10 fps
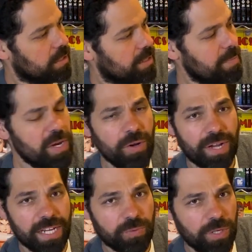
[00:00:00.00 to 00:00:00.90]
Let me know,
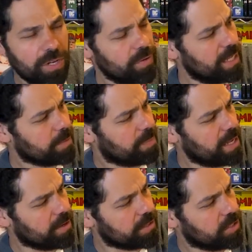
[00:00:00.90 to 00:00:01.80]
guys, what do you like
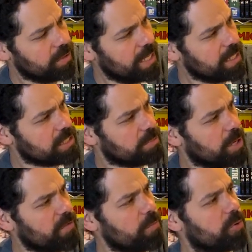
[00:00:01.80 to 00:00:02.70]
better? Do you like this
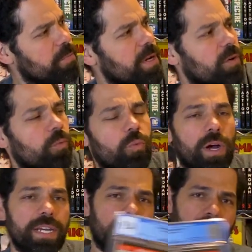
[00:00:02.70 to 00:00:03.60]
Marvel Premiere
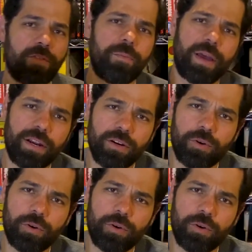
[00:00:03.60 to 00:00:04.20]
1 cover better,